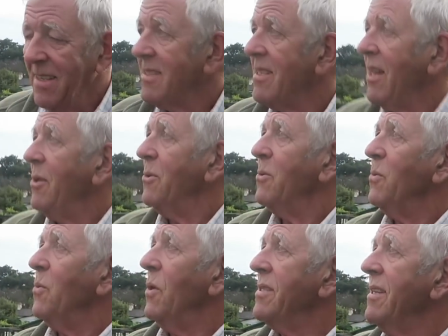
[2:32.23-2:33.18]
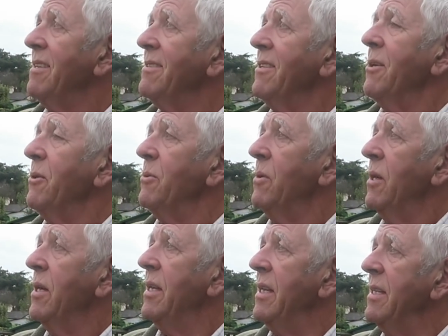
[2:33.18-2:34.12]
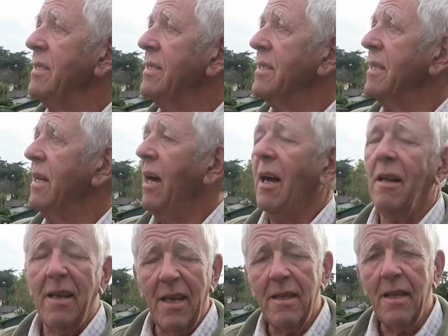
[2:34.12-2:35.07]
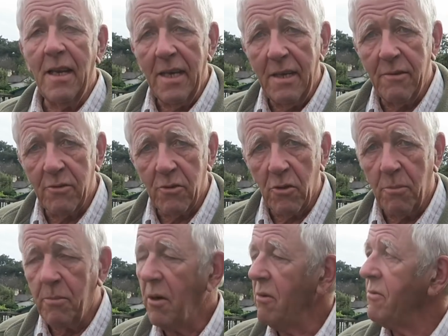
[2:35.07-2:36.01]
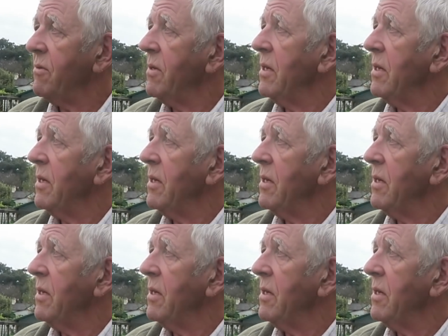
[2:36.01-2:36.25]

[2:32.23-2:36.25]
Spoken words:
So what I'll do is I'll let the leaves drop off